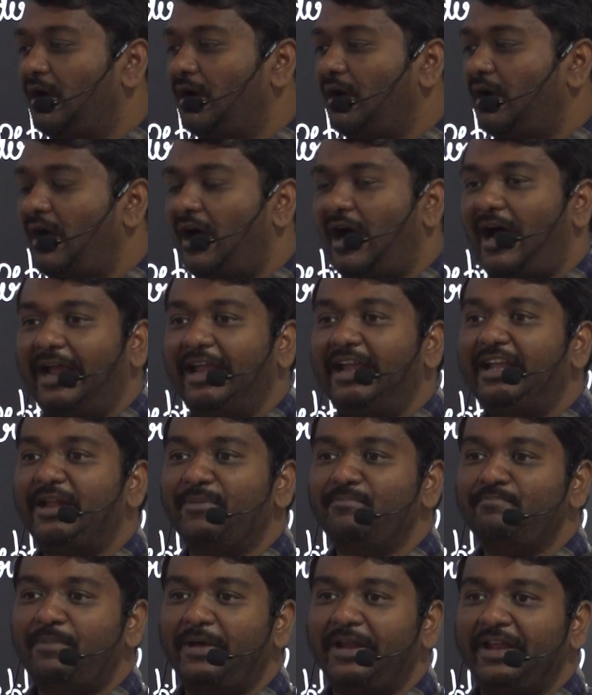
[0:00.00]
High
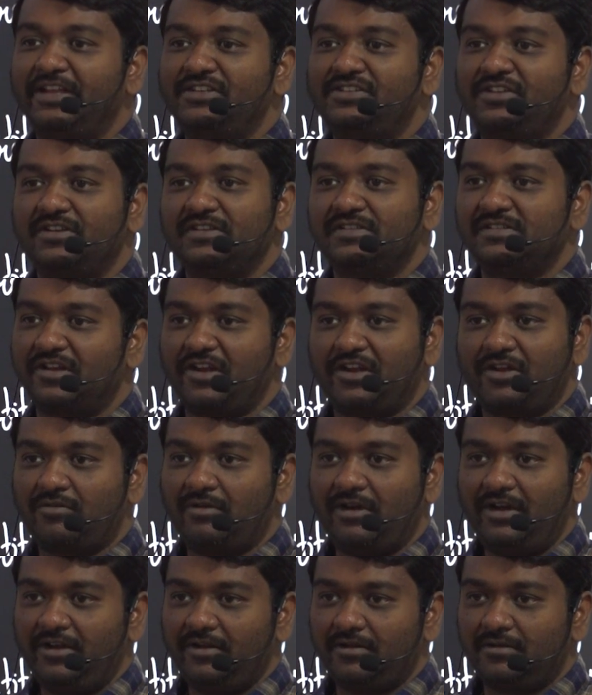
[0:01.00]
temperature is
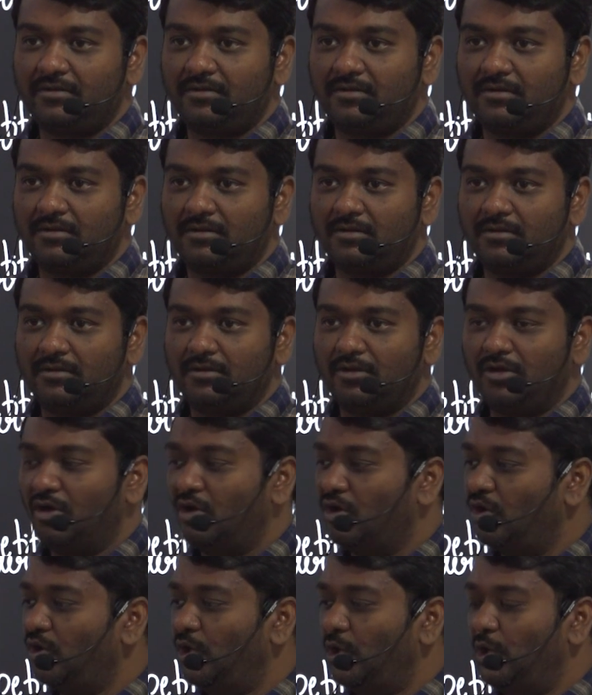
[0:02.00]
required.
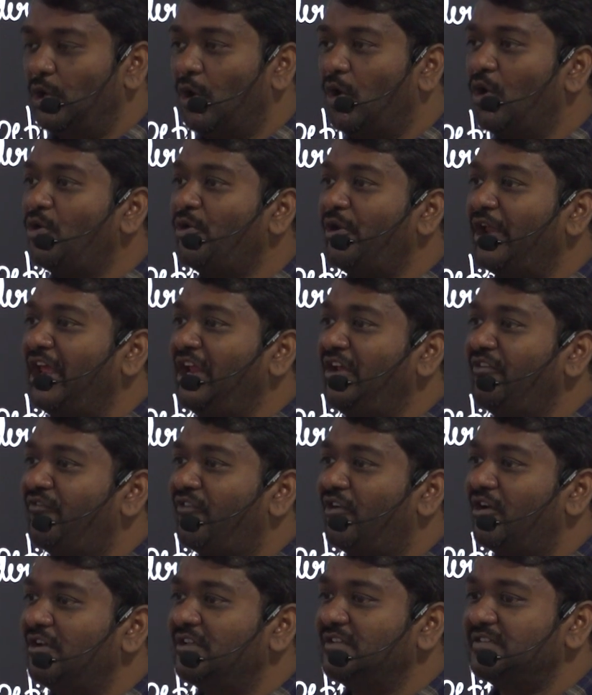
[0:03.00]
Low
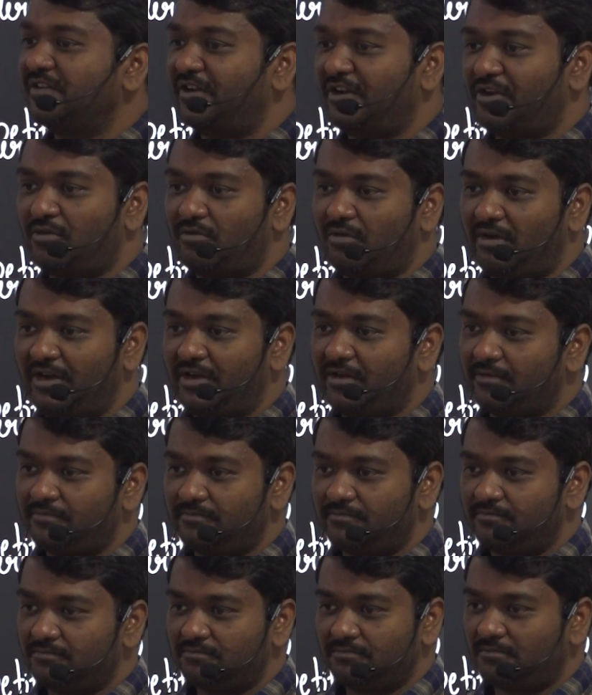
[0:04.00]
rainfall is required.
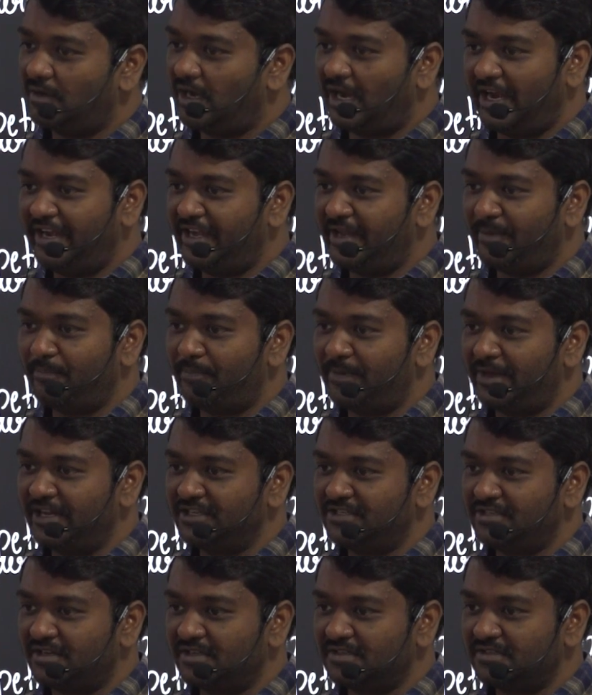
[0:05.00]
High
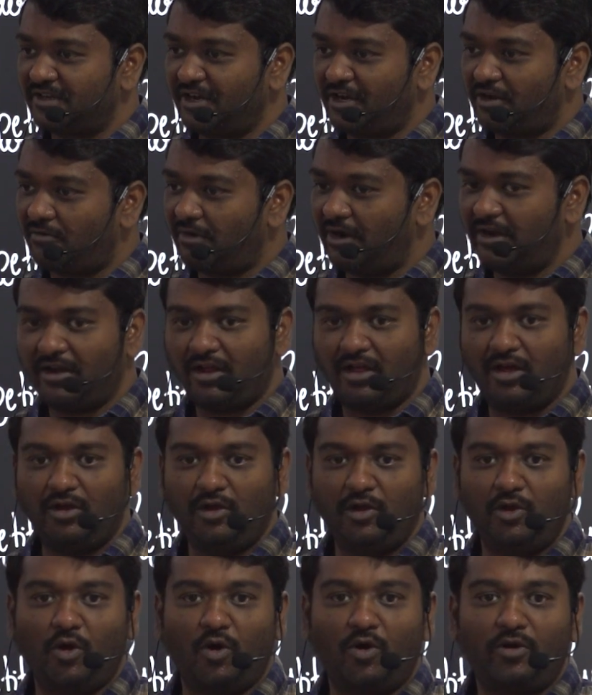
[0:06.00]
temperature is required.
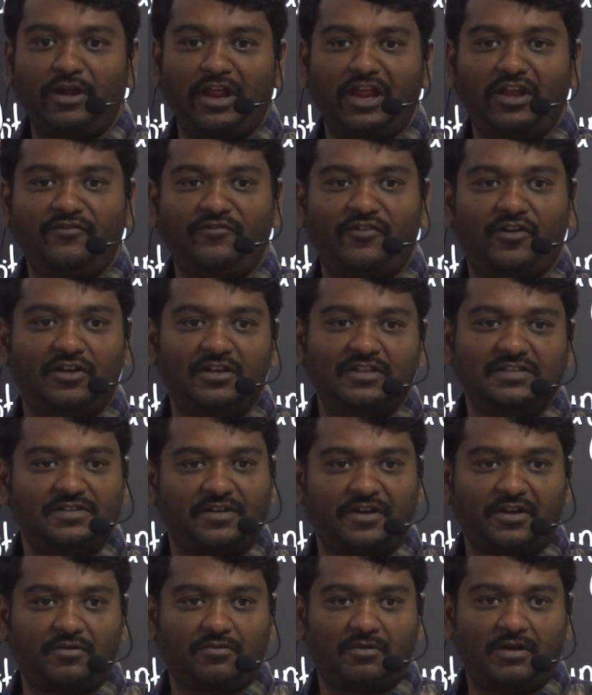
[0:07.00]
Low rainfall is
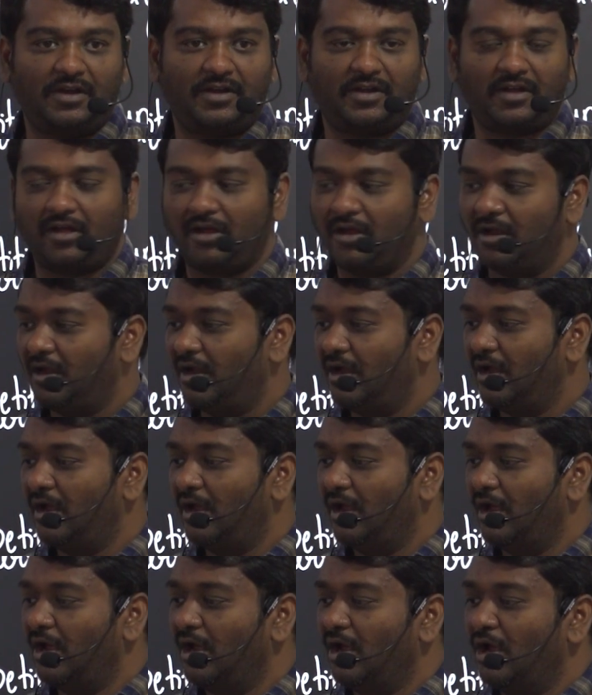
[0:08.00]
required.
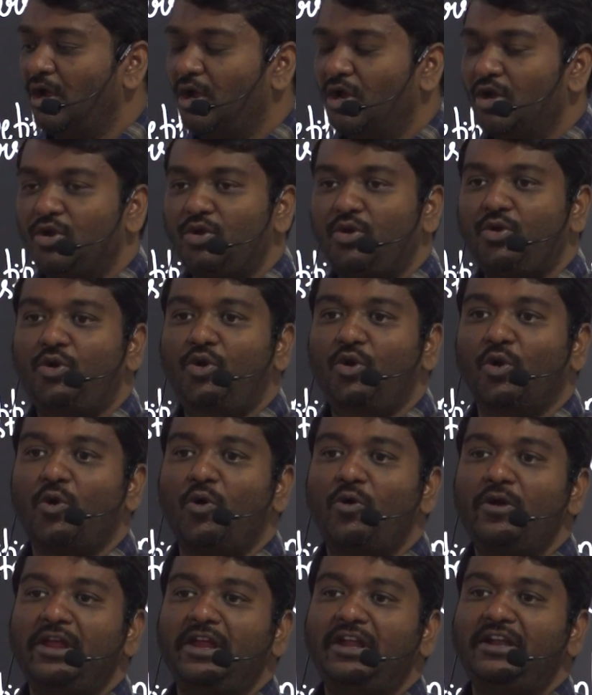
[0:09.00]

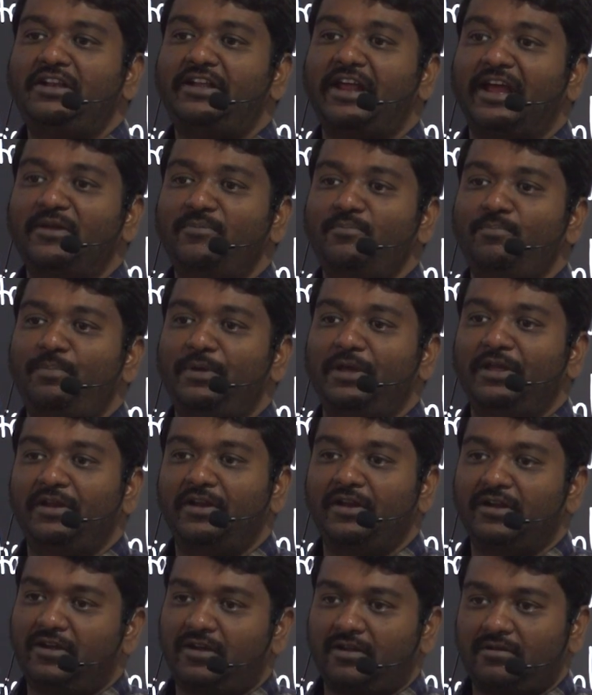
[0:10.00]
Growing time
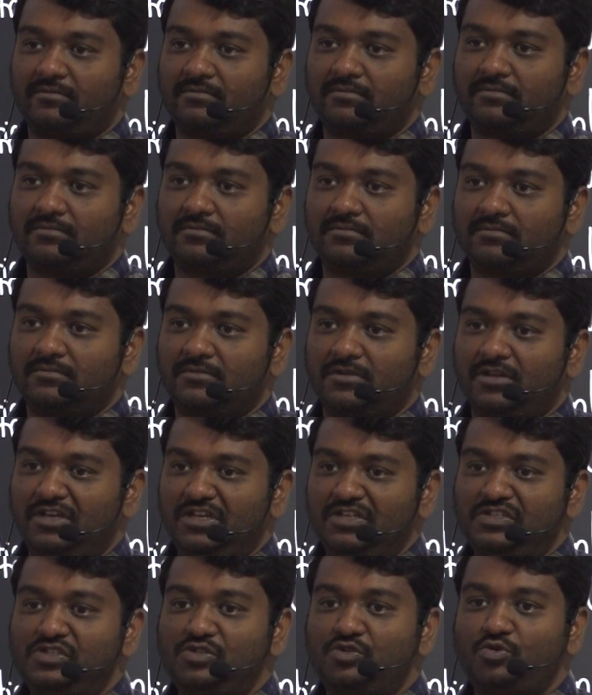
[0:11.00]
period
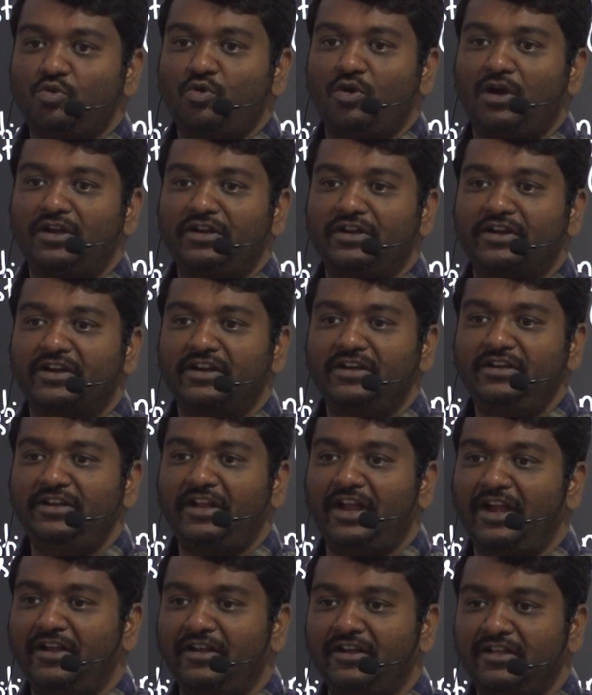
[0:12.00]
is
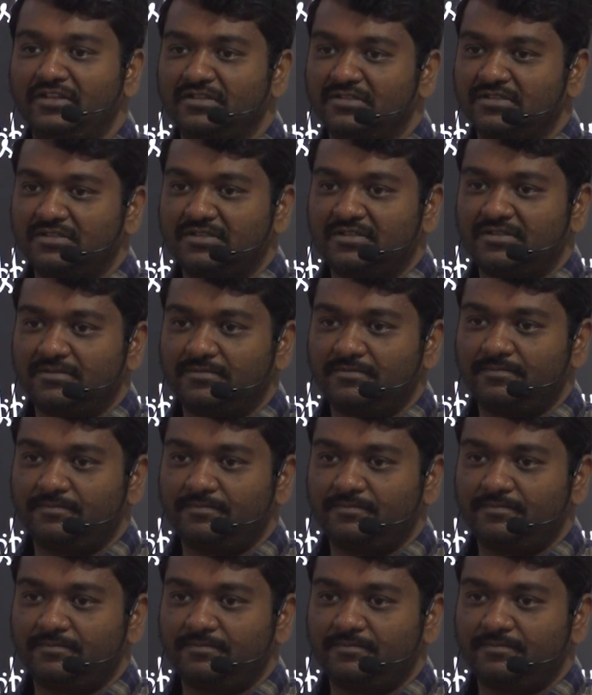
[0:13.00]
210 days.